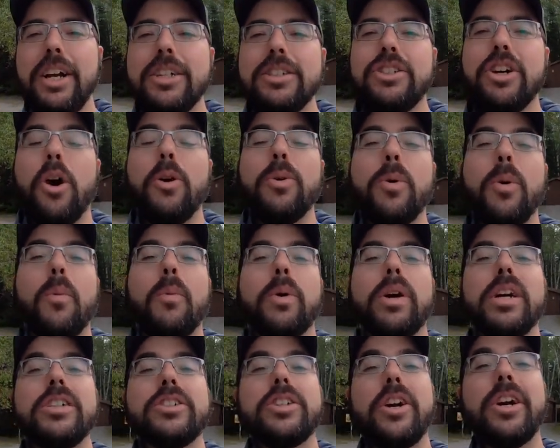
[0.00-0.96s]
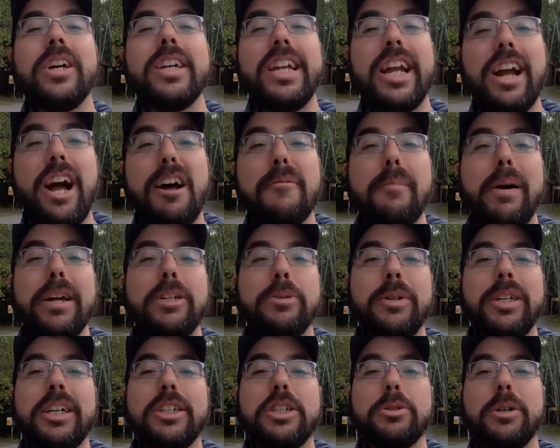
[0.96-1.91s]
So we're gonna start our day off by
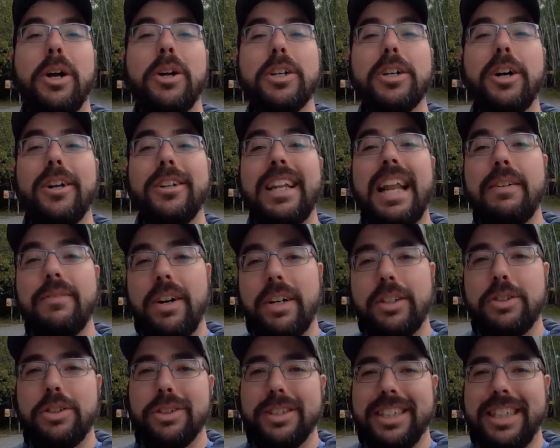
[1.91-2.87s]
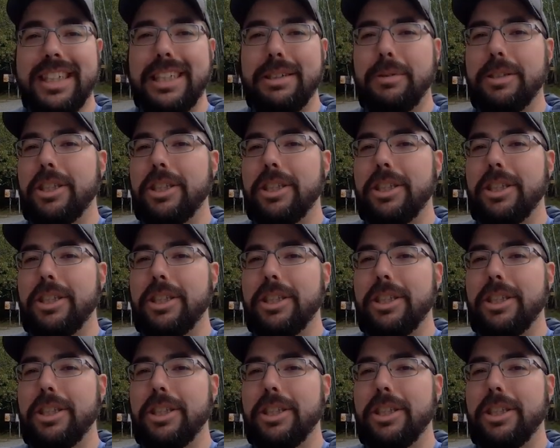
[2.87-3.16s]
doing a trail called L'Aventurier,